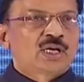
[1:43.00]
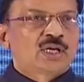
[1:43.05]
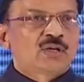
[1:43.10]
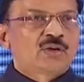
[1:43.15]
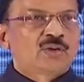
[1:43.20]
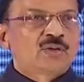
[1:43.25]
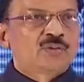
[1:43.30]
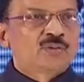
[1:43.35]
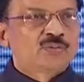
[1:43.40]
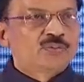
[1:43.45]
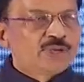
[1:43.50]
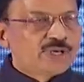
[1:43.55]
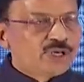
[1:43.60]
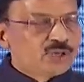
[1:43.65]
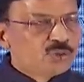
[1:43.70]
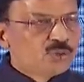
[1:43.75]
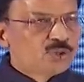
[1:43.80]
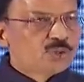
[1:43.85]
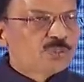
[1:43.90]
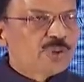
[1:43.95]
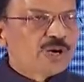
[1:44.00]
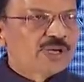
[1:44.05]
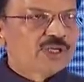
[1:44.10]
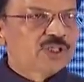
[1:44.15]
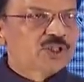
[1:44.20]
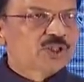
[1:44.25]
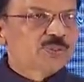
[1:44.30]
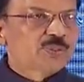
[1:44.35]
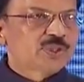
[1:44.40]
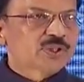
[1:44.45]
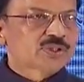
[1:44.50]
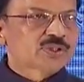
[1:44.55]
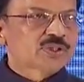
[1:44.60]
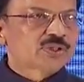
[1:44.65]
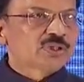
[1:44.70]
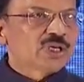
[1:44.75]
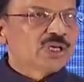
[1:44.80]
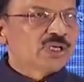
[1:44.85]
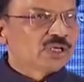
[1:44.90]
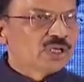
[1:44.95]
Very good participation
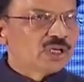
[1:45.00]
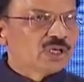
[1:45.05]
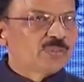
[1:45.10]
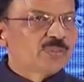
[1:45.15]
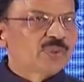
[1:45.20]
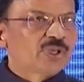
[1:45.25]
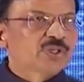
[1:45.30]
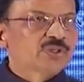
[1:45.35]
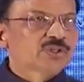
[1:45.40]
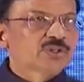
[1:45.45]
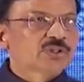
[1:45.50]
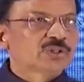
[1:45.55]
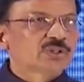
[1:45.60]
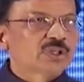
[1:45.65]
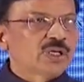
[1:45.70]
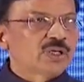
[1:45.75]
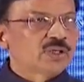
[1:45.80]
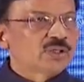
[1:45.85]
and deliberation, and